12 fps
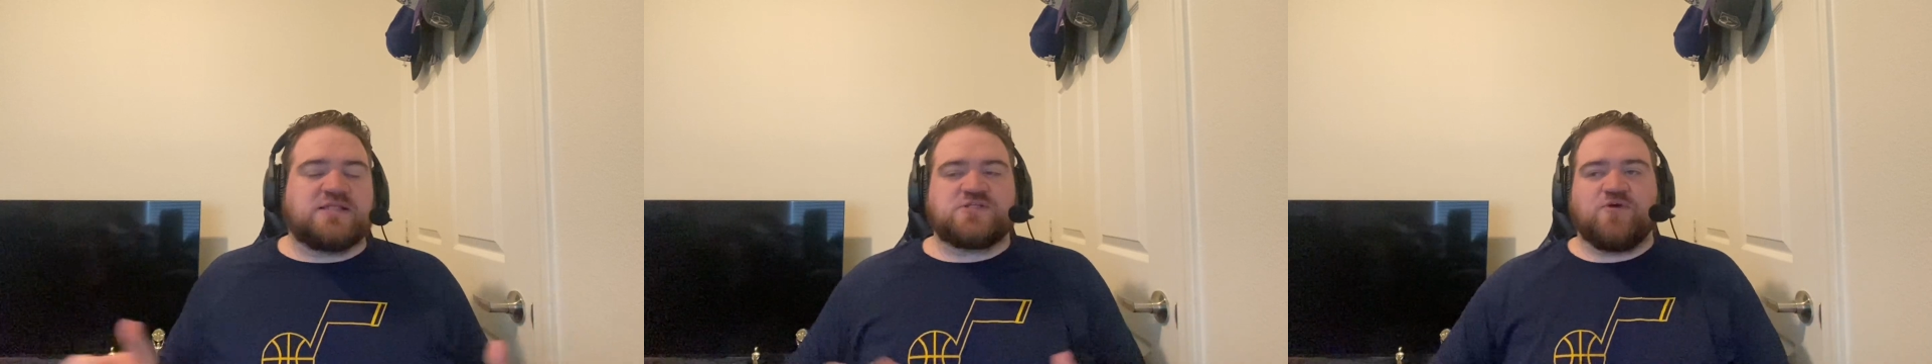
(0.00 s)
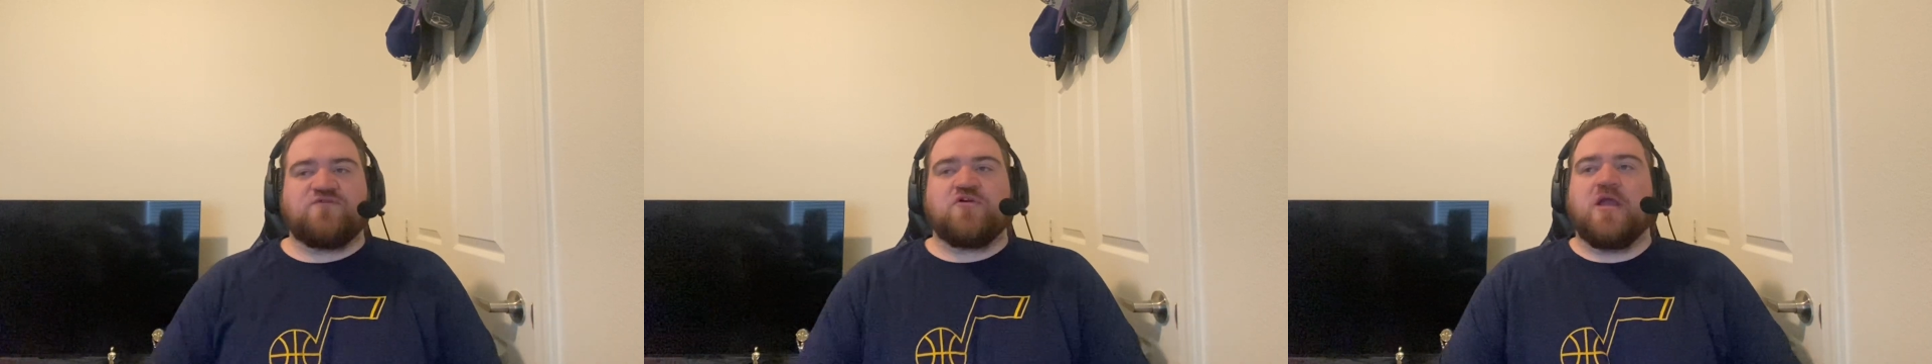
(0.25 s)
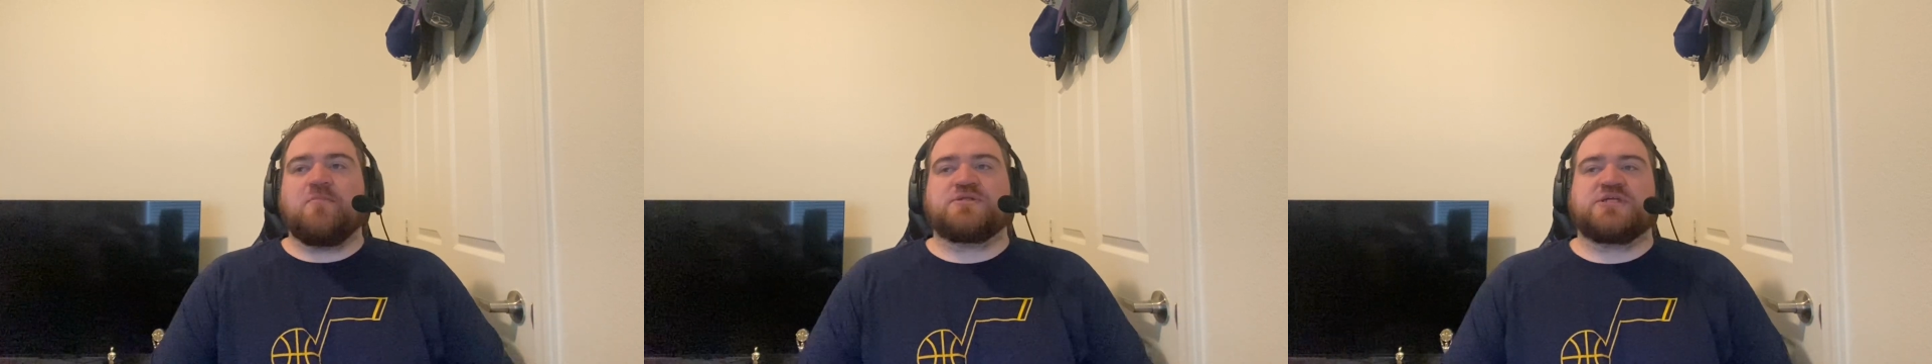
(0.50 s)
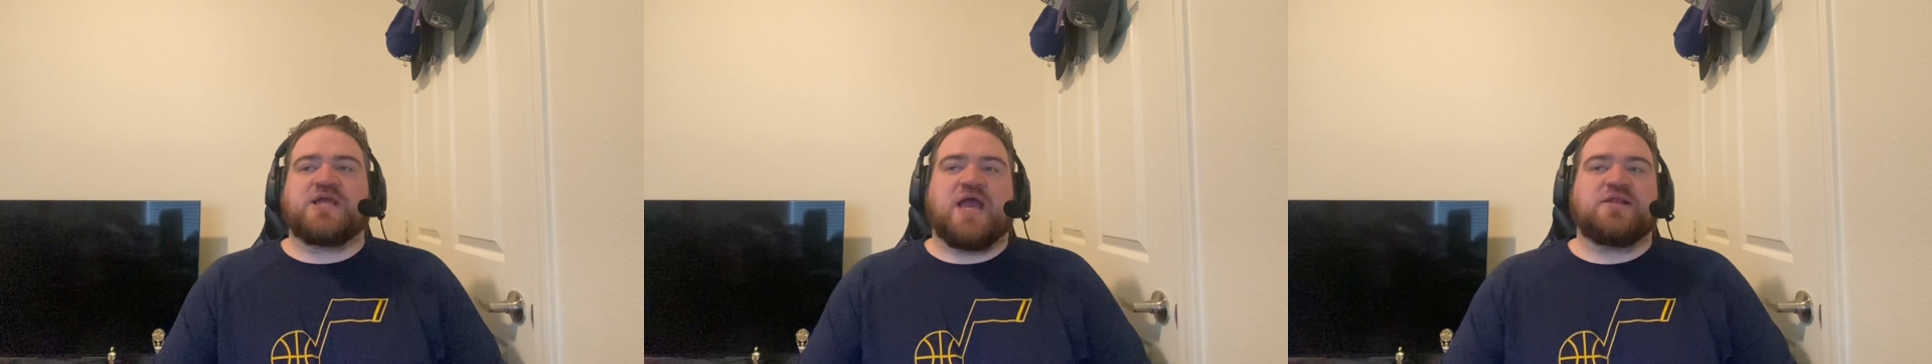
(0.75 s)
So if you're able
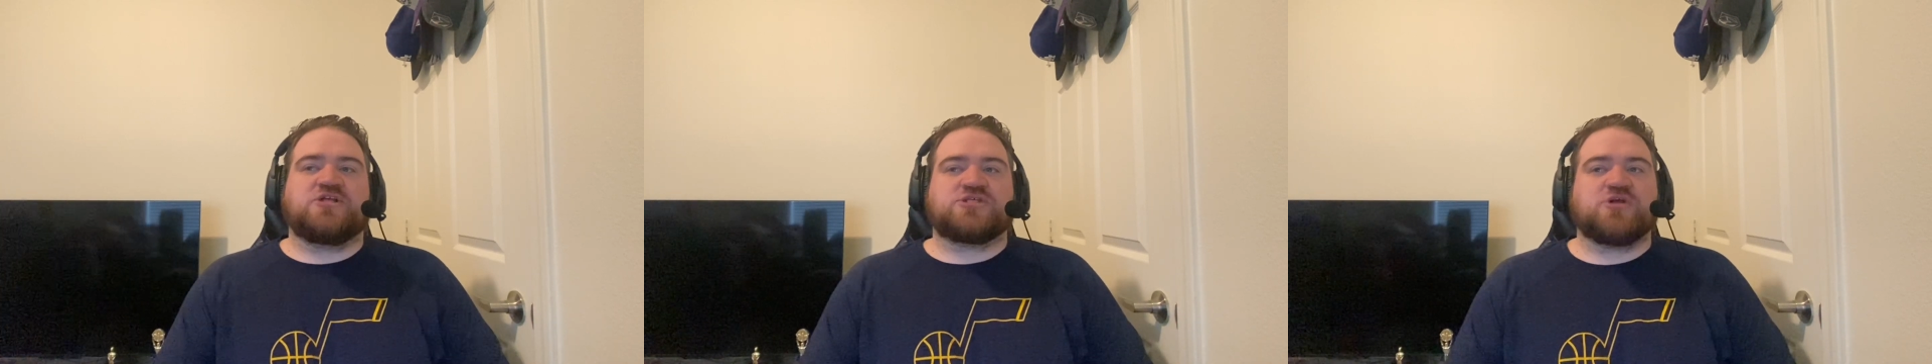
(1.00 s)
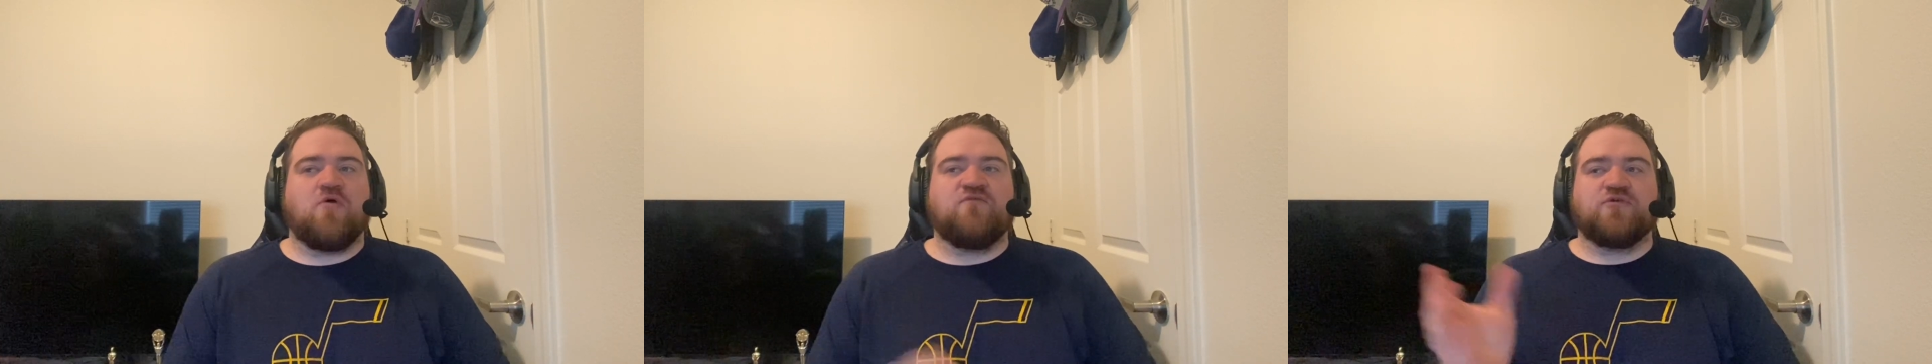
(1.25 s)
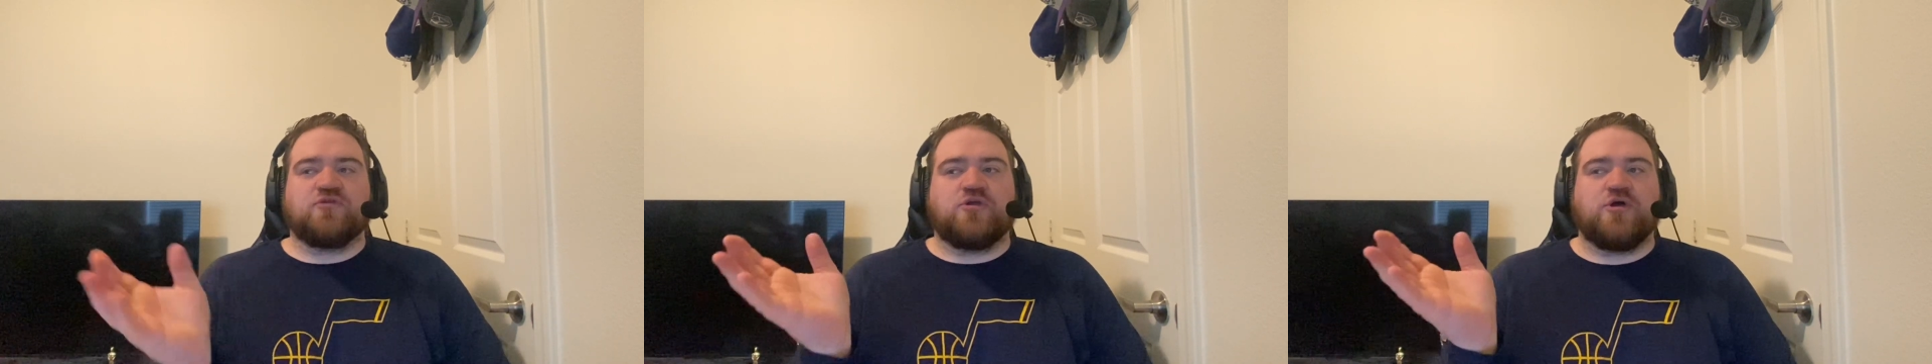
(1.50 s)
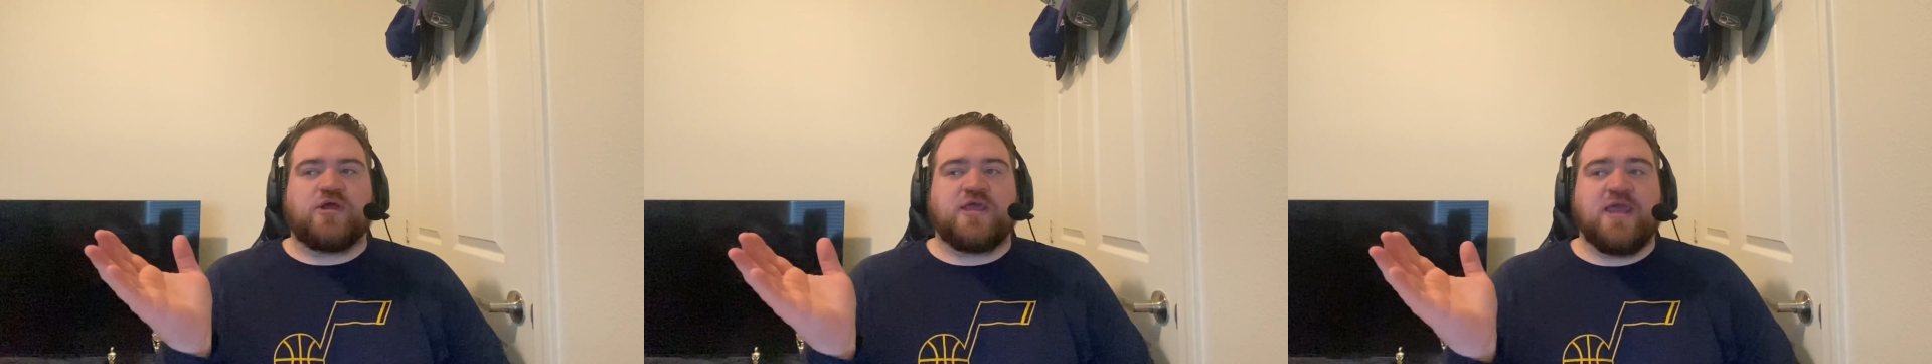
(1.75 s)
to kind of just
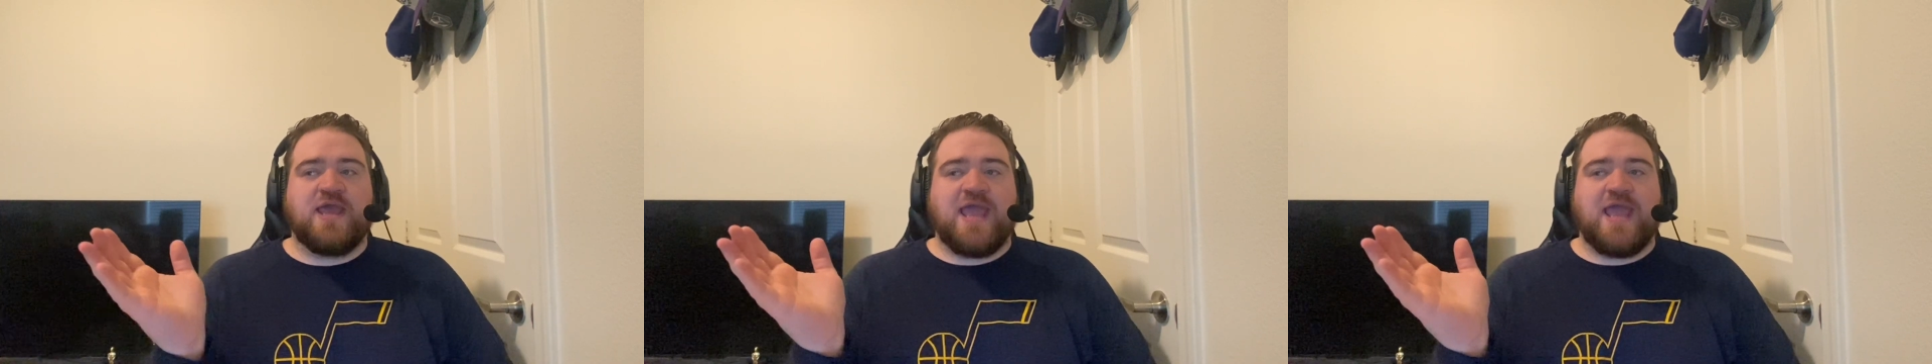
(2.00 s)
overlook